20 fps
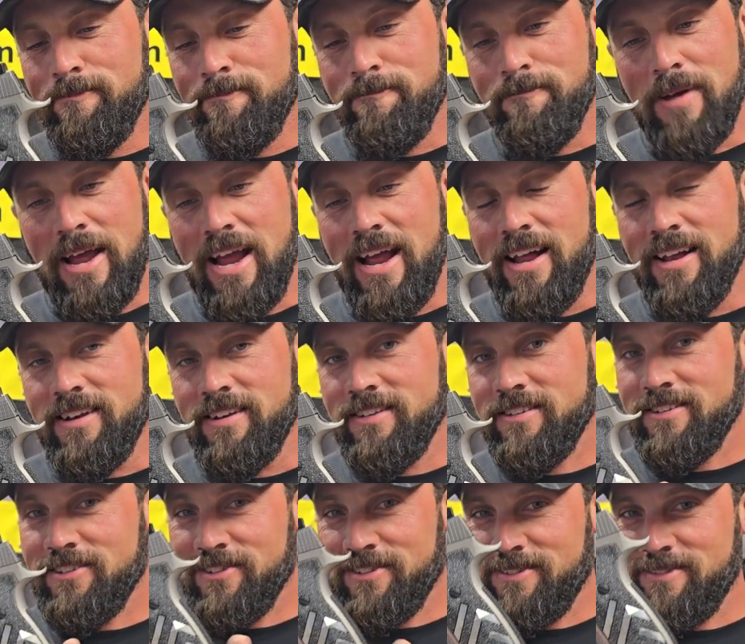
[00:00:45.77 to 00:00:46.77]
man,
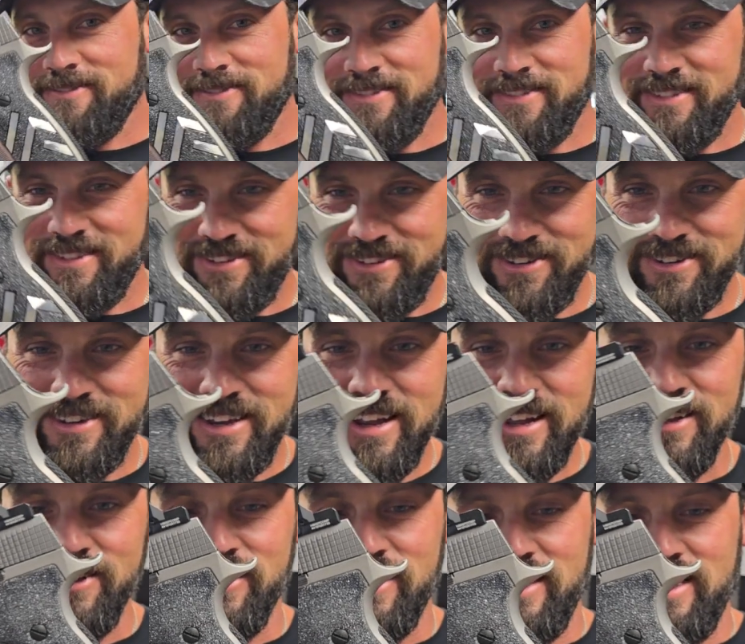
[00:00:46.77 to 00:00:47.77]
just take a
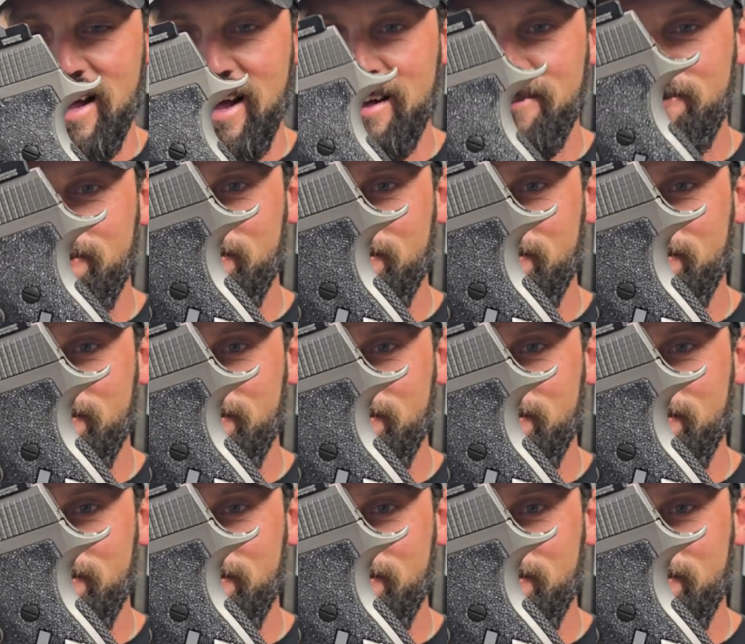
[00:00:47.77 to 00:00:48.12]
look at that.